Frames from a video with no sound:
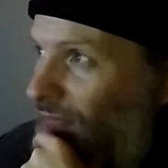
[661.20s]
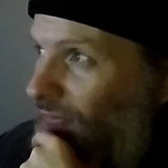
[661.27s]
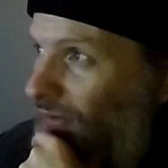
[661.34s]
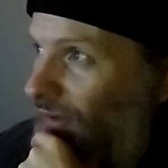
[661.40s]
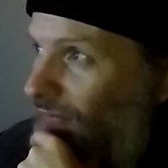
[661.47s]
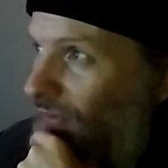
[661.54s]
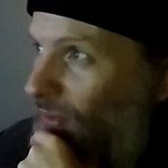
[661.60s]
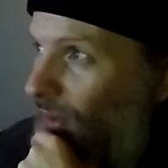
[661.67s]
for
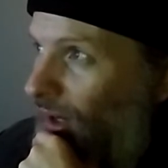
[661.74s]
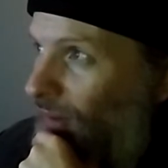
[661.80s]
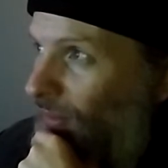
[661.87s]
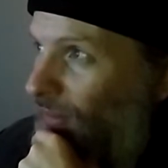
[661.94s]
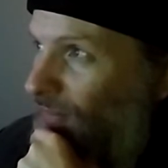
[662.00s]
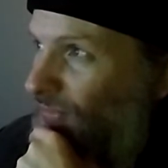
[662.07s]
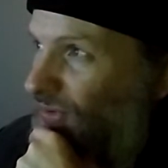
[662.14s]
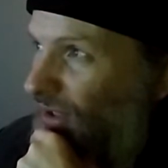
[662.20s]
a few
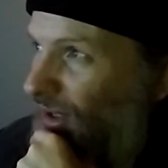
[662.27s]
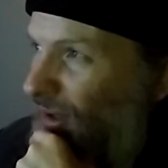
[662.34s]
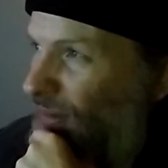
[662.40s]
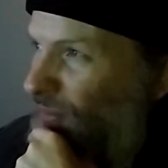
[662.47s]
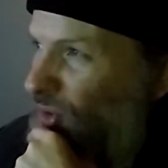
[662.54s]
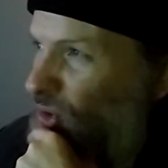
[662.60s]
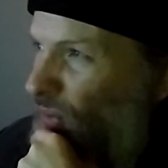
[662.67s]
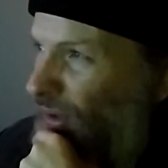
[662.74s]
albums,
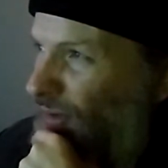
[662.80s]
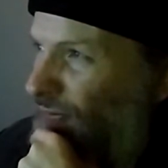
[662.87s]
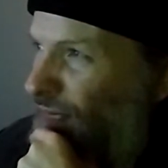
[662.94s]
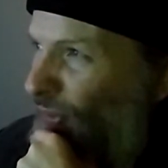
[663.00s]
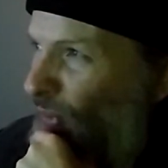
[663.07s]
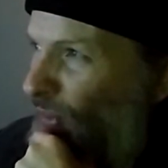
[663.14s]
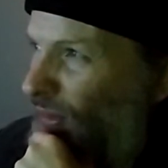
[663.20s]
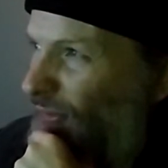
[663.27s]
joined
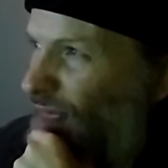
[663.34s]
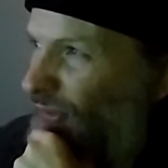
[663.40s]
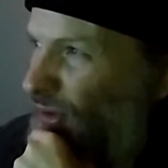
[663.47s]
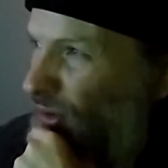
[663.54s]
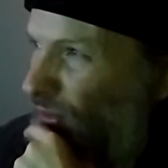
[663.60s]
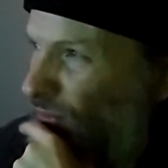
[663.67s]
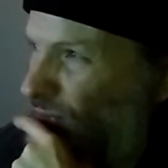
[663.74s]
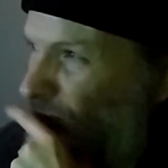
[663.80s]
for Girls